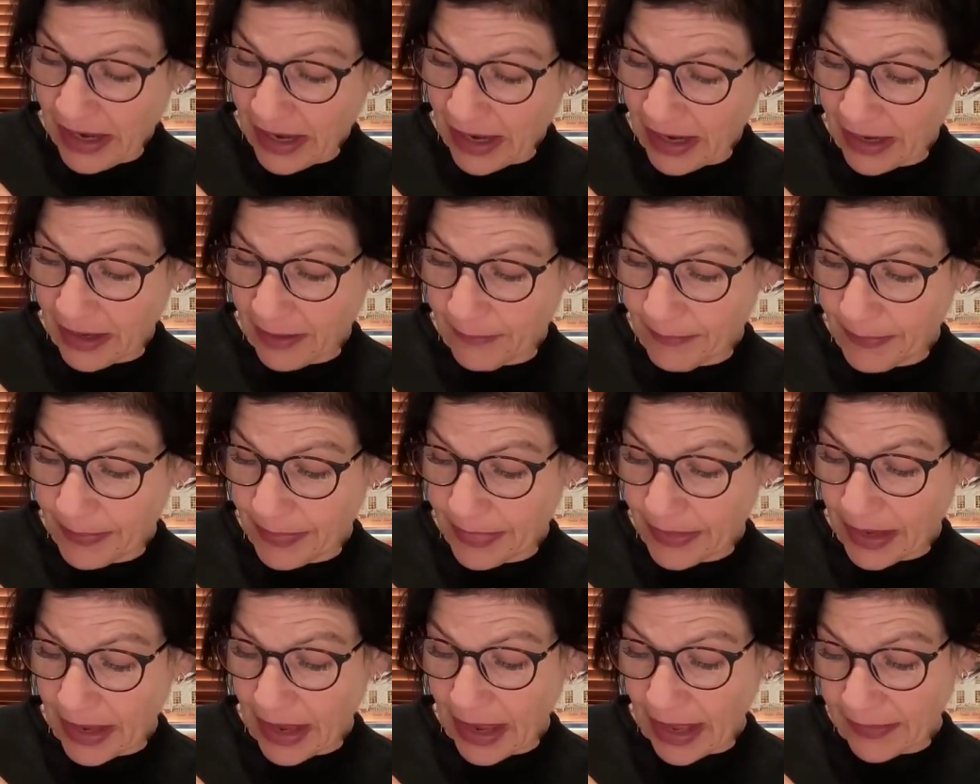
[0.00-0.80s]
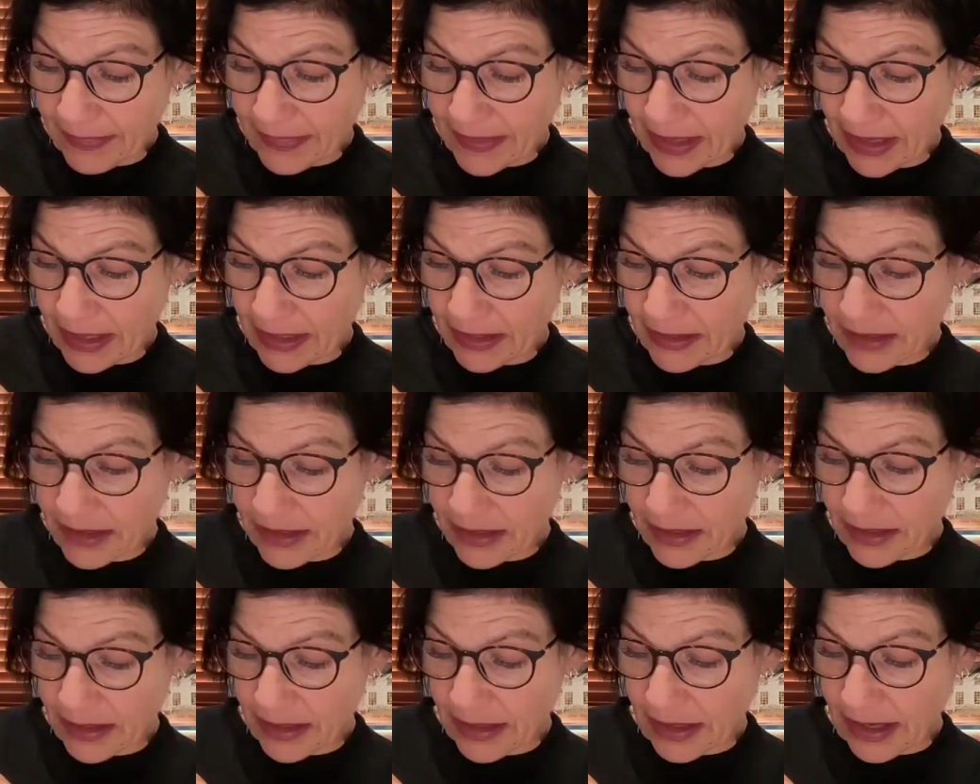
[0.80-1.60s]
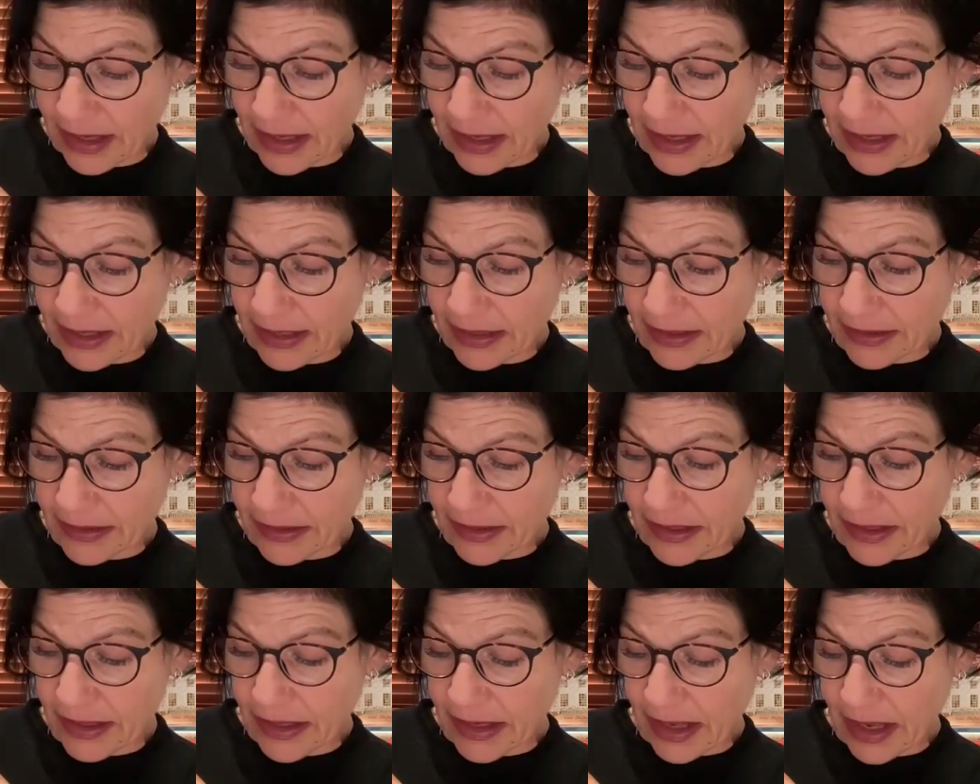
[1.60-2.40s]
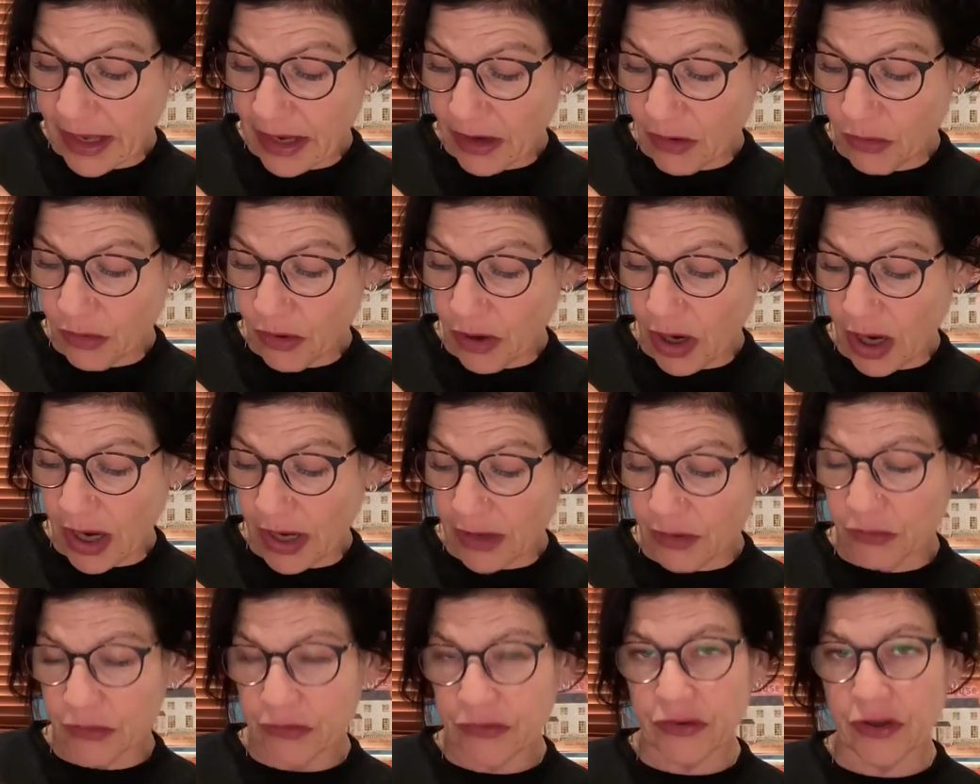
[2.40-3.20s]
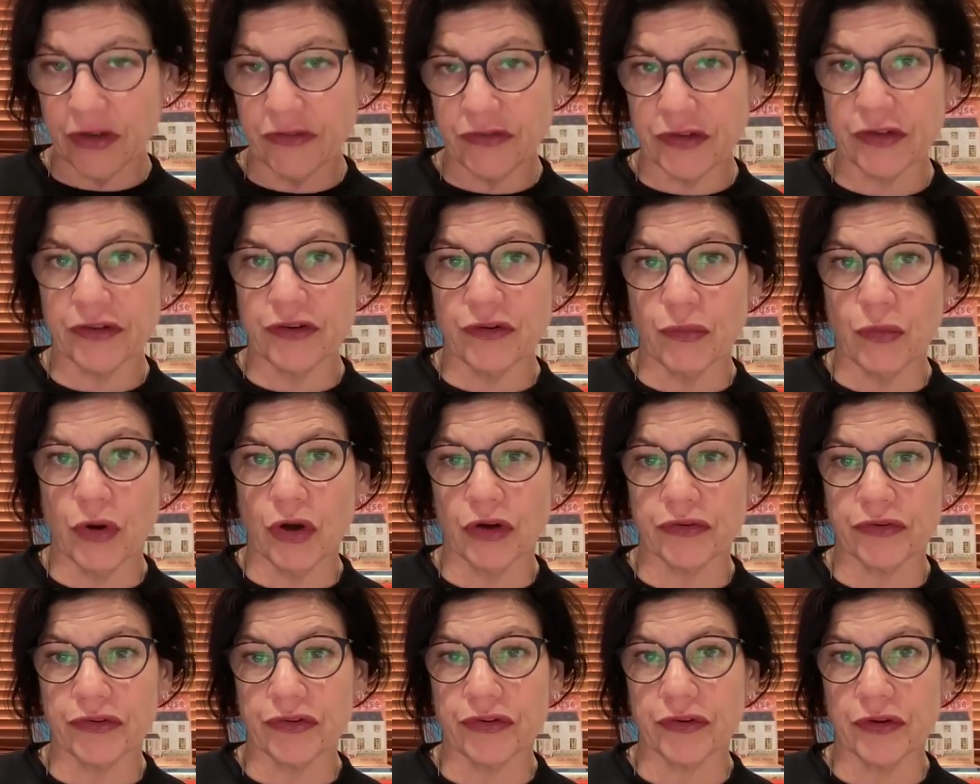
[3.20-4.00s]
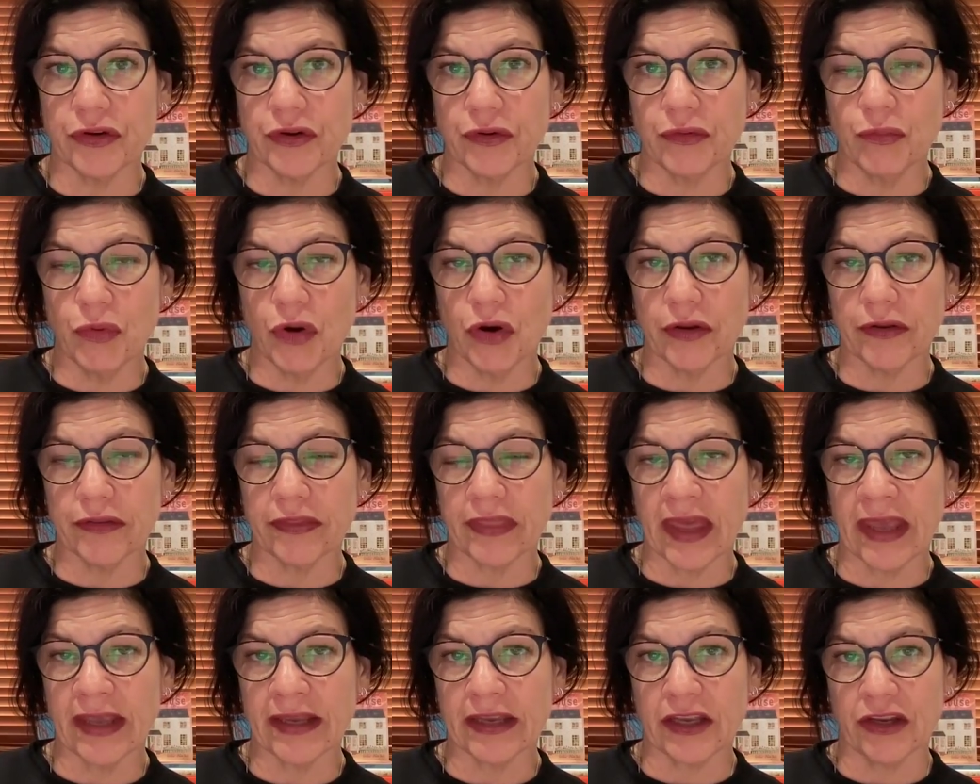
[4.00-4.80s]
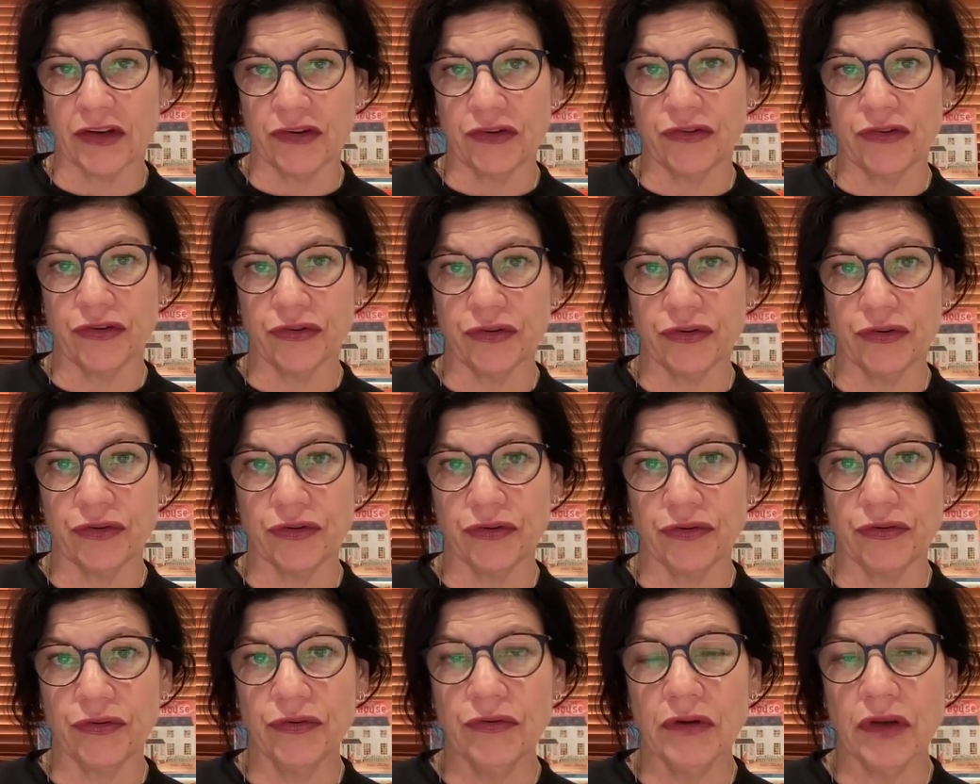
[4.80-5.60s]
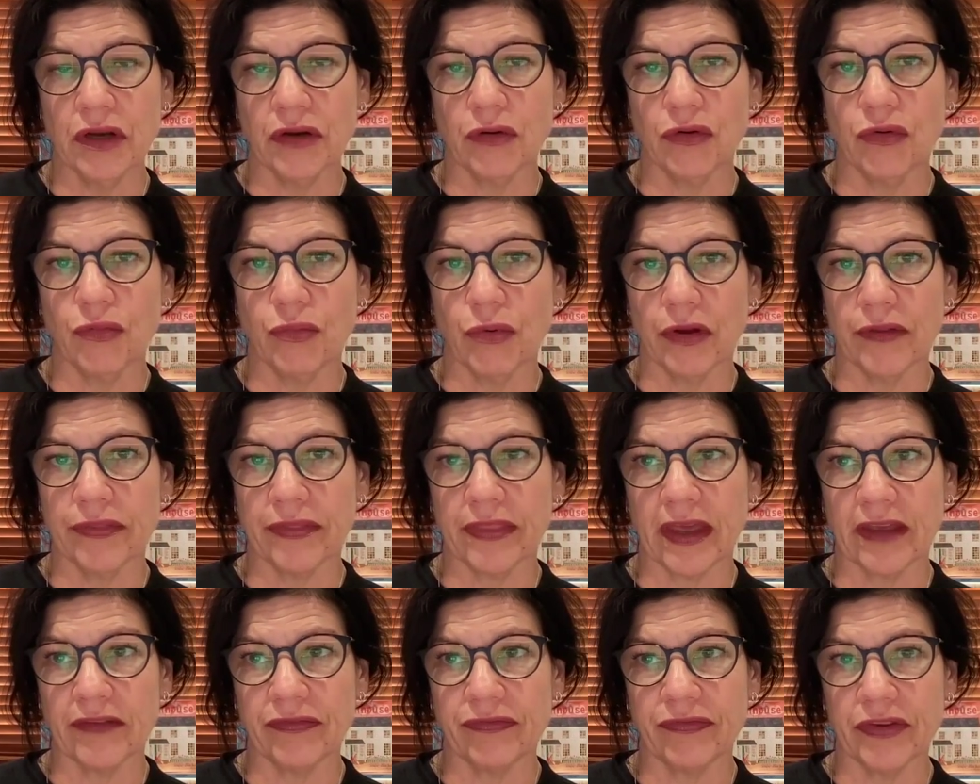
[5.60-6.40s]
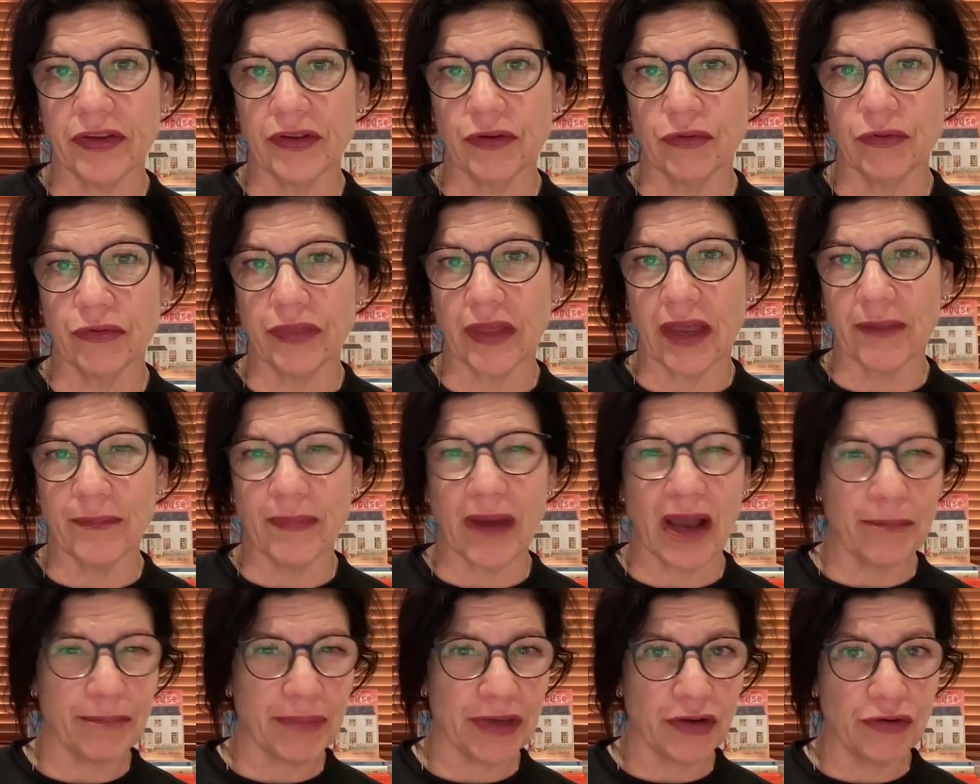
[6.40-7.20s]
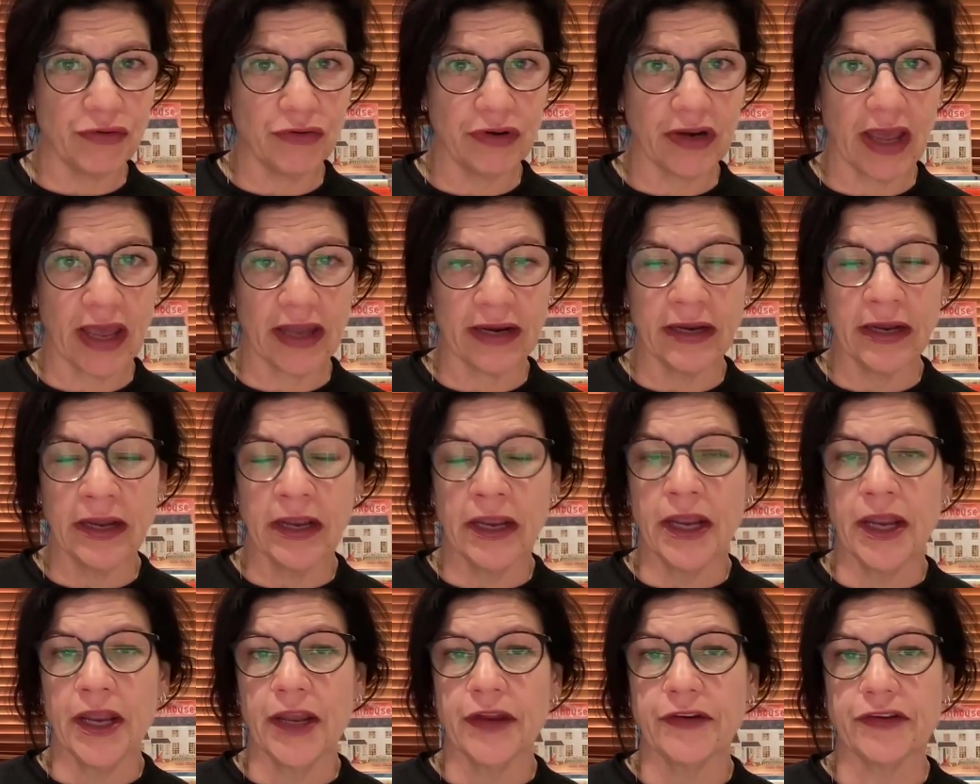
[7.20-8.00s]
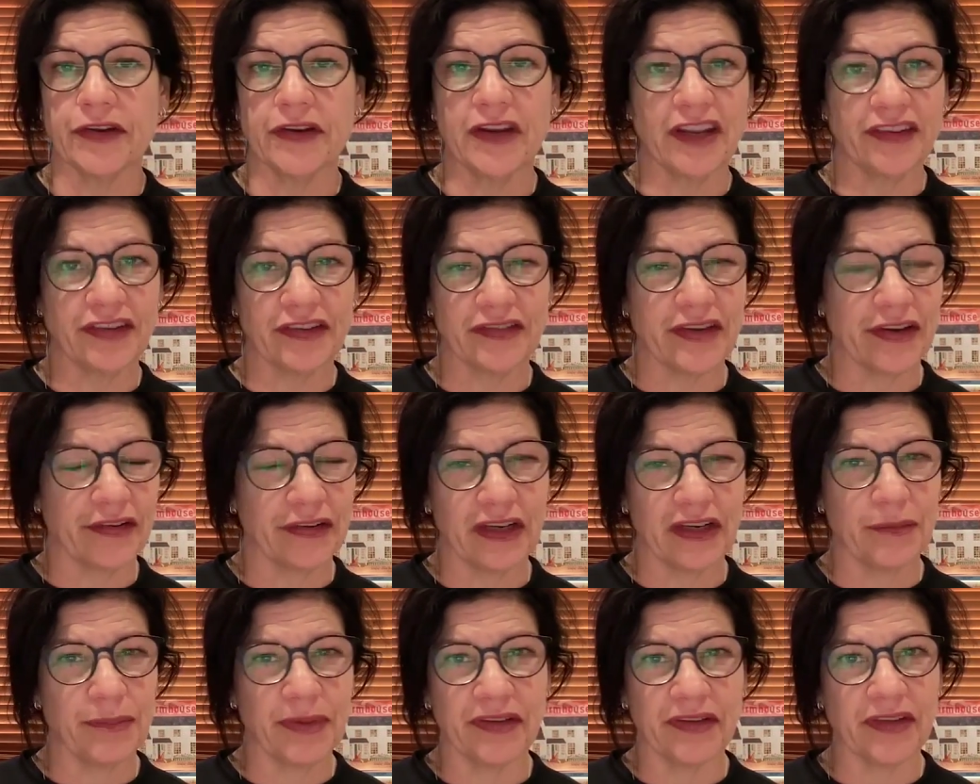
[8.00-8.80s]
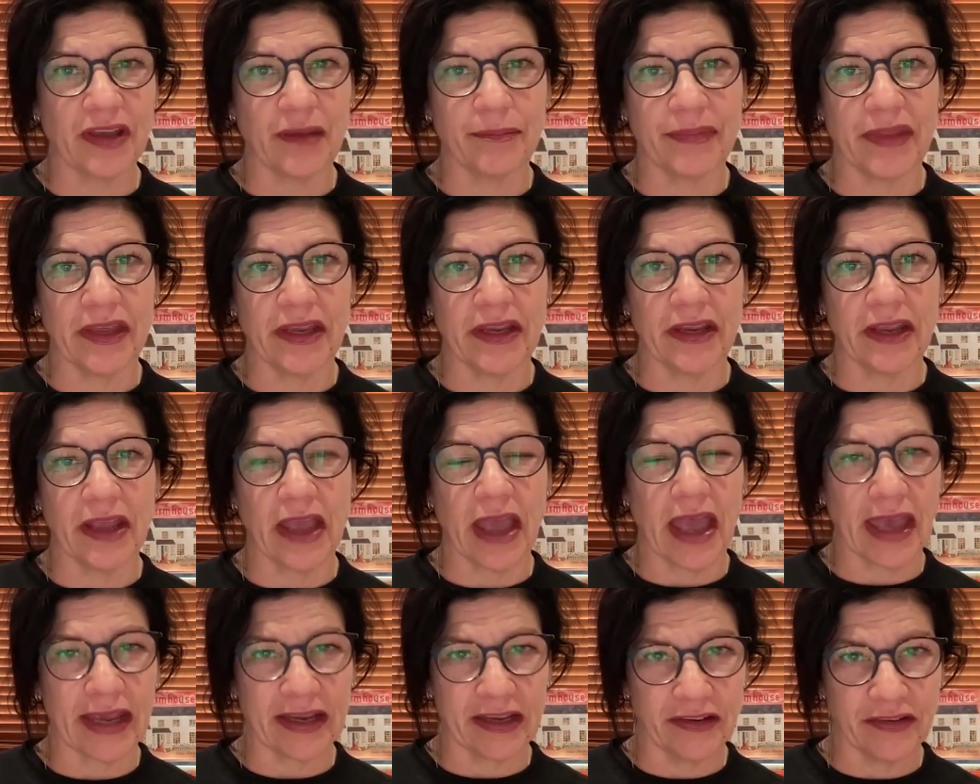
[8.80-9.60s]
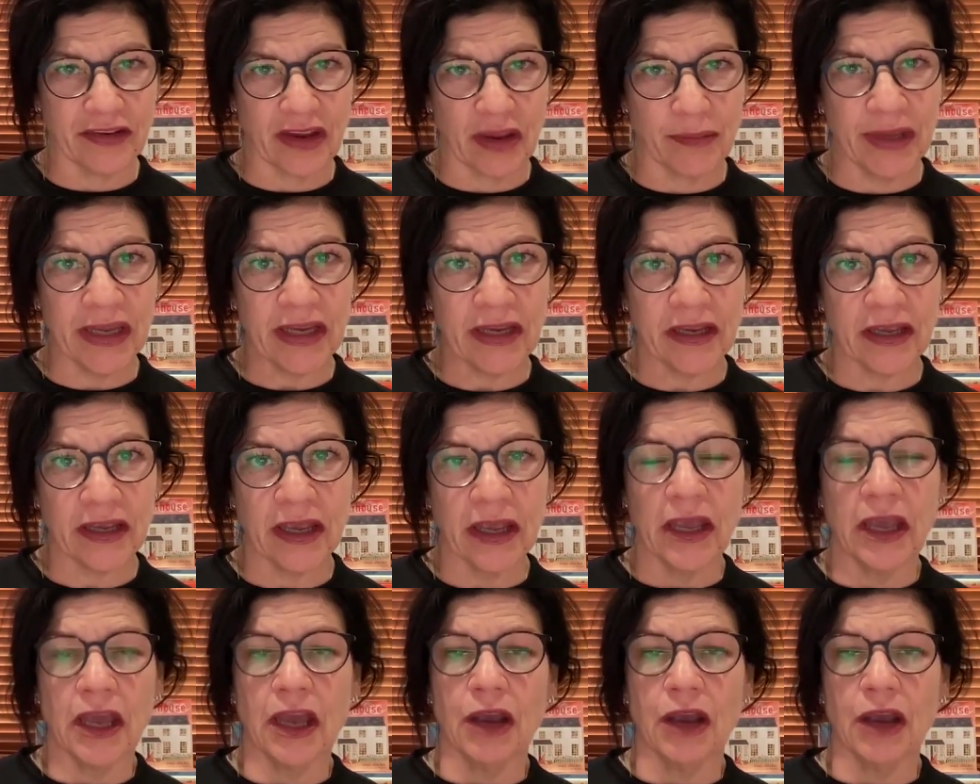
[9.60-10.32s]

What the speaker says: And then I also didn't want what they can do or what they feel they might be good at to necessarily be something academic.